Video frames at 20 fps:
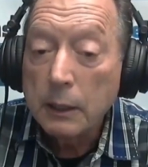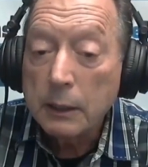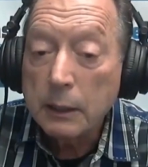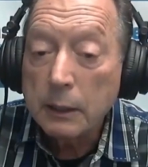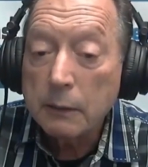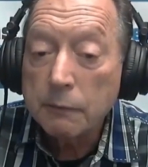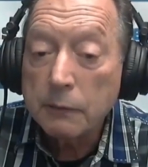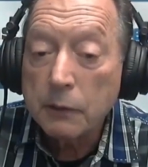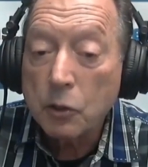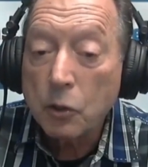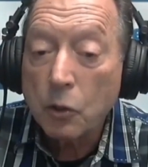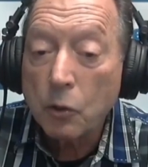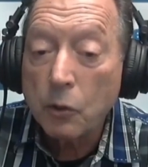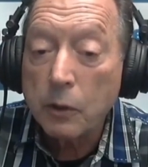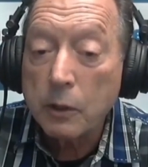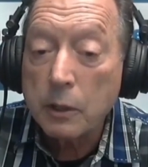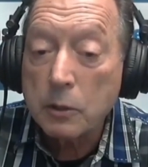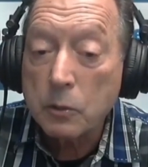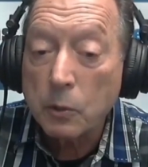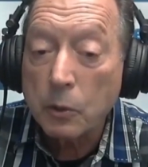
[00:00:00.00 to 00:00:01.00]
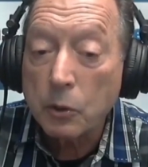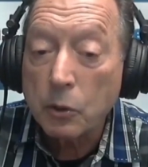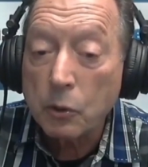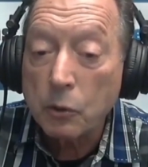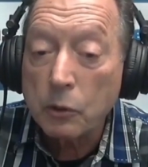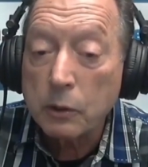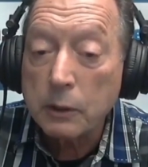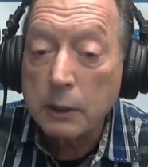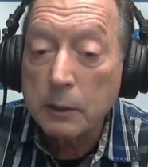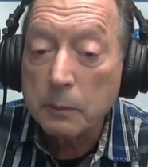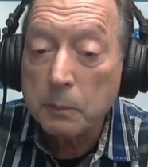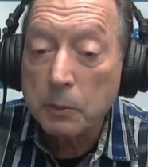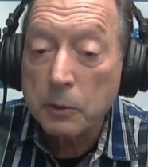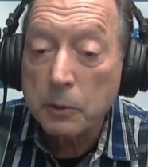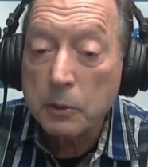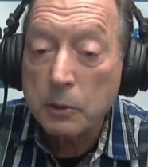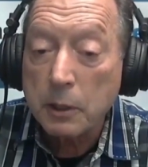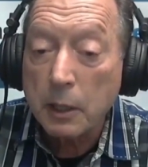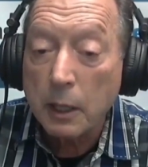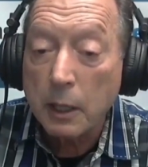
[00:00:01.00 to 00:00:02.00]
The inventories were
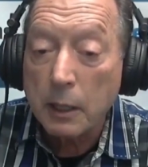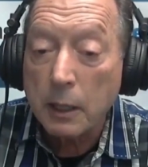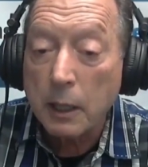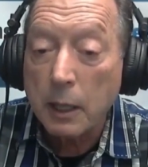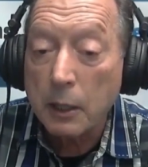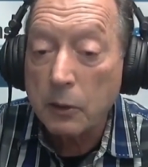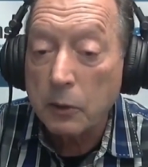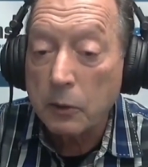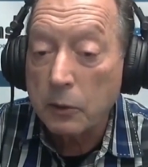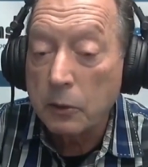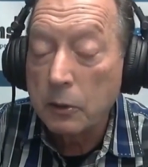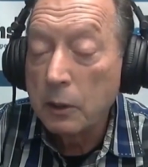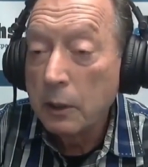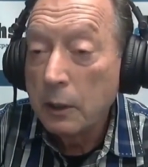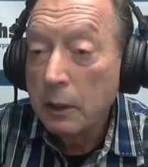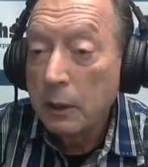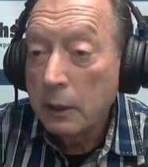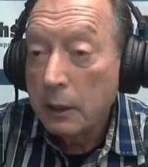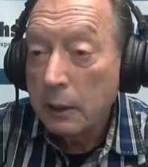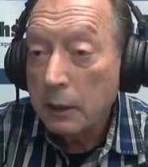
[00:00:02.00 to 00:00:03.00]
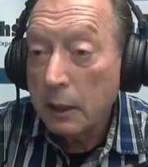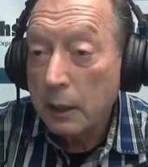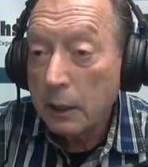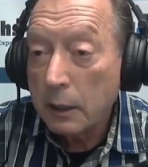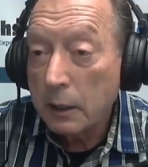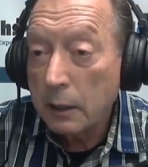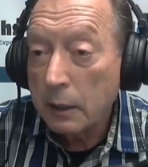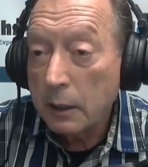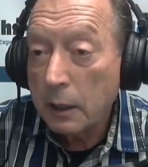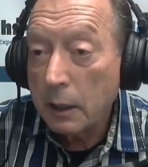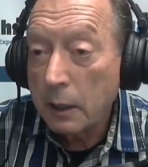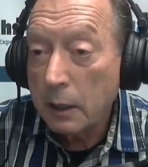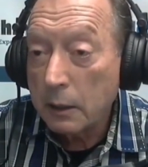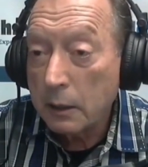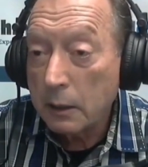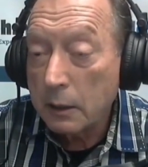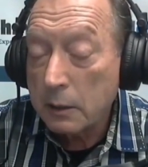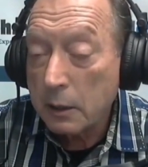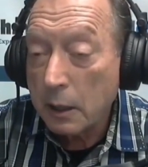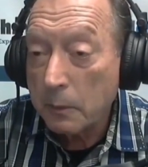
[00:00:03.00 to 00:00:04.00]
13% higher than
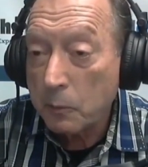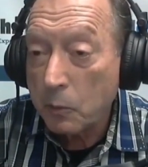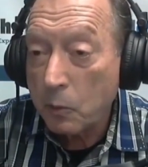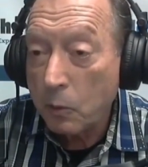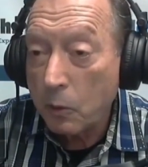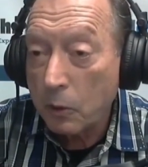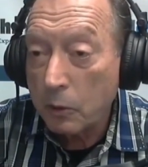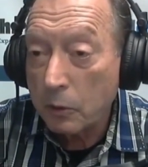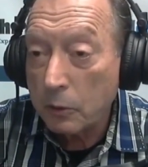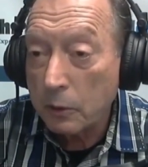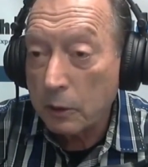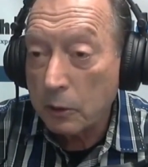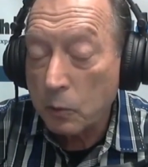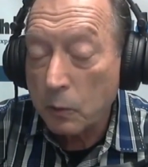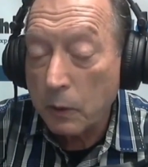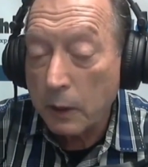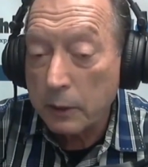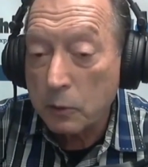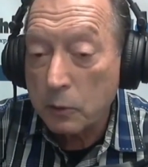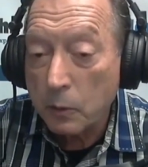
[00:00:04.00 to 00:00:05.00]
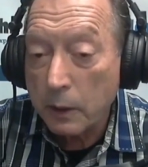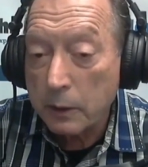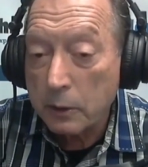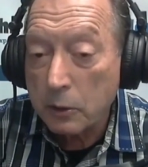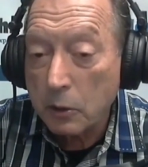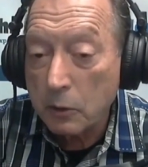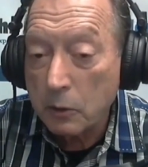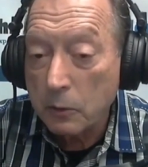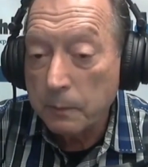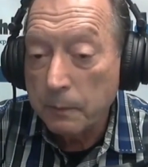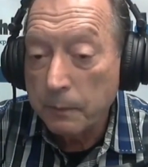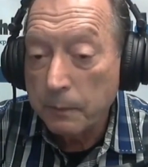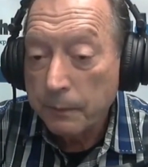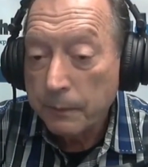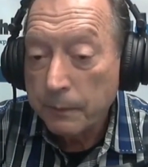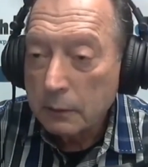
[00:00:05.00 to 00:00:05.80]
in the same quarter in 2022.